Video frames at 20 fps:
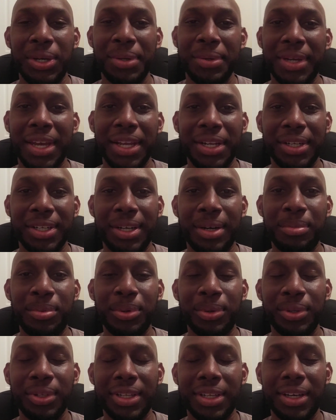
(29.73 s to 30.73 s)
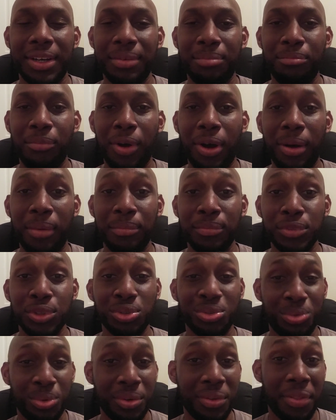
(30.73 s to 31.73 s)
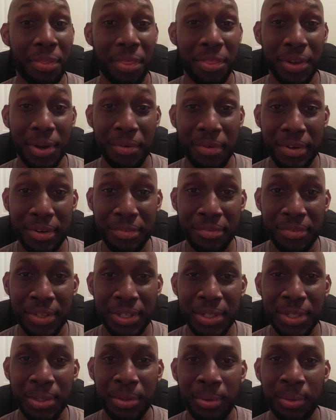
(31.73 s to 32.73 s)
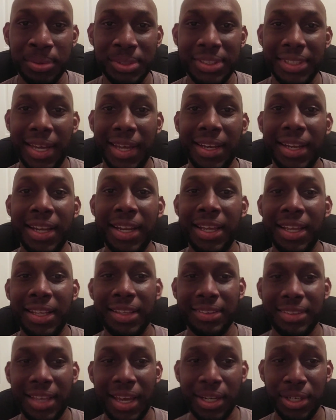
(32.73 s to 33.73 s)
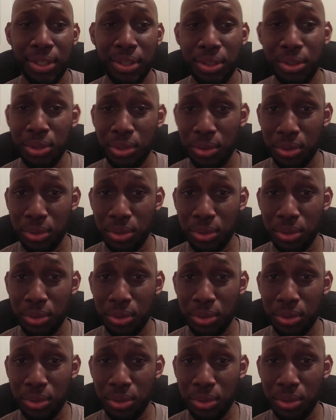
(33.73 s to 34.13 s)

We had a couple drone theory videos that